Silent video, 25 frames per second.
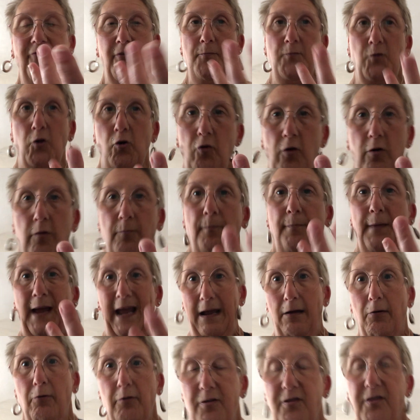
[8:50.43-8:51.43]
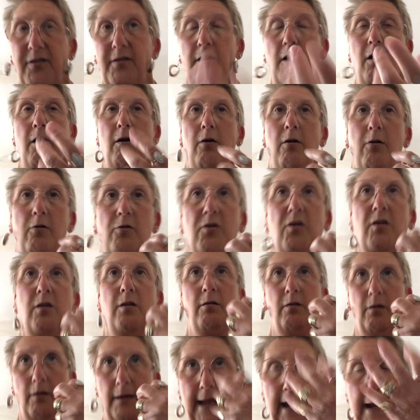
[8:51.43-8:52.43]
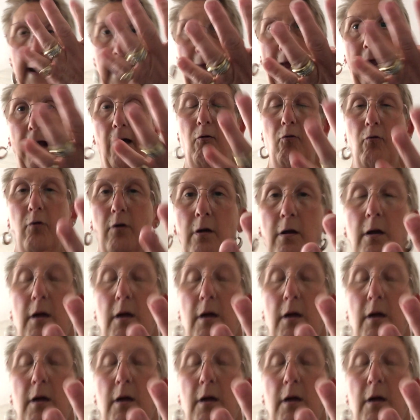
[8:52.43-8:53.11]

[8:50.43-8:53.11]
your mouth can't get out